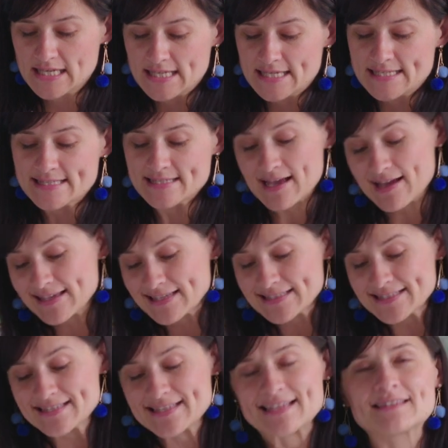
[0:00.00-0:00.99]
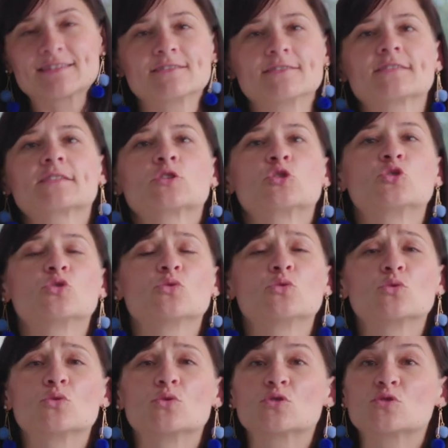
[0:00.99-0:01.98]
science centers,
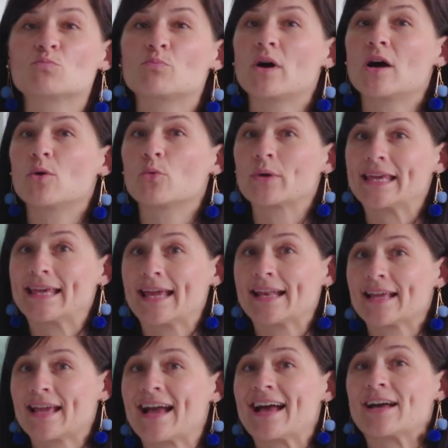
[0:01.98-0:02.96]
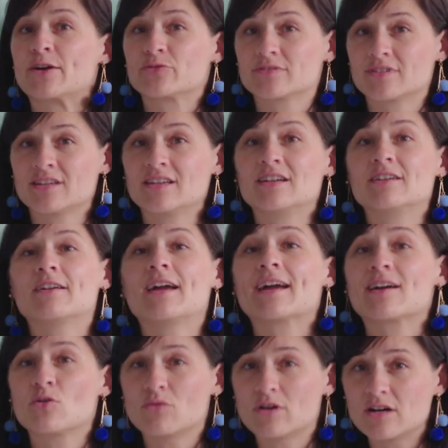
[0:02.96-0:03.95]
zoos, but we can count here
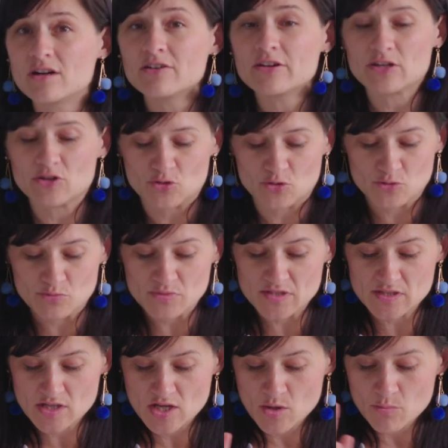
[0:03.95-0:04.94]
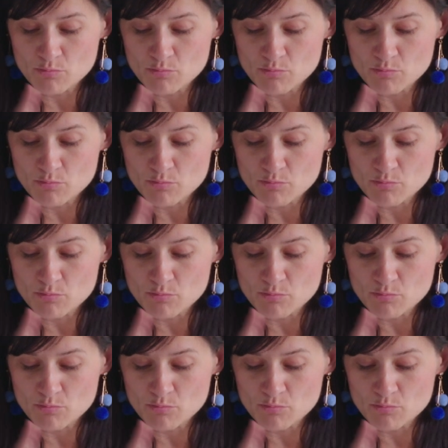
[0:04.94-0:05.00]
aquariums,